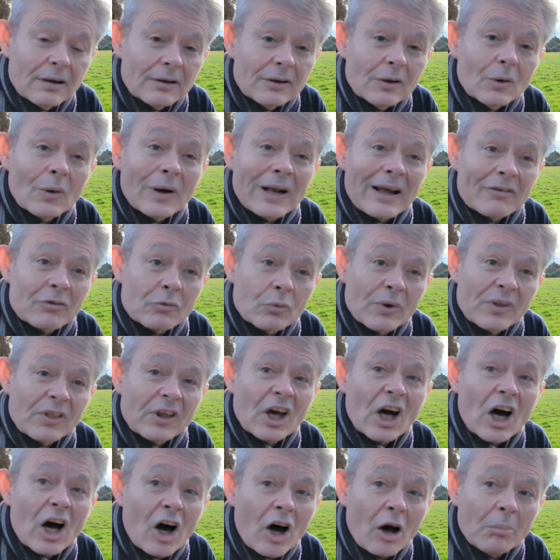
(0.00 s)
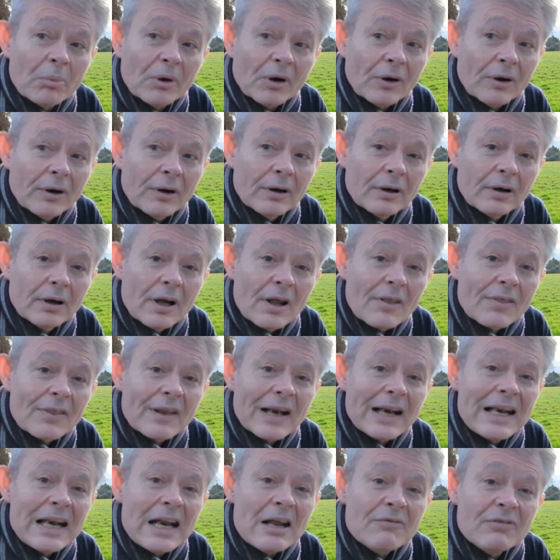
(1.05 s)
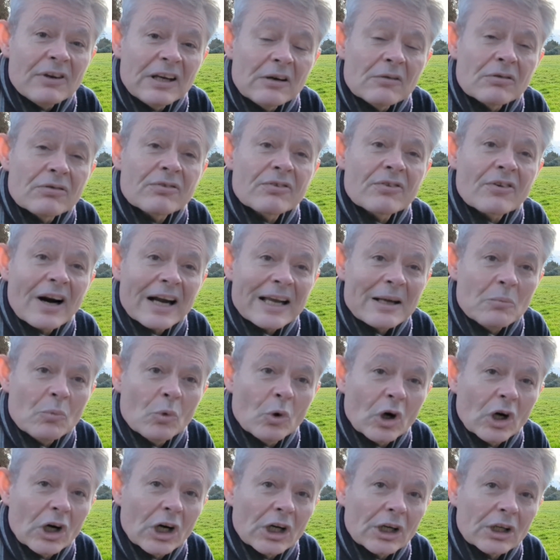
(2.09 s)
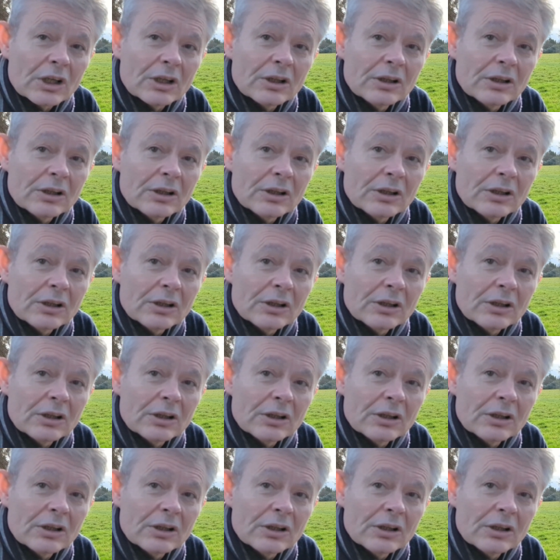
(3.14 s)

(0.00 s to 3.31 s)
You're left with carbon, the living framework.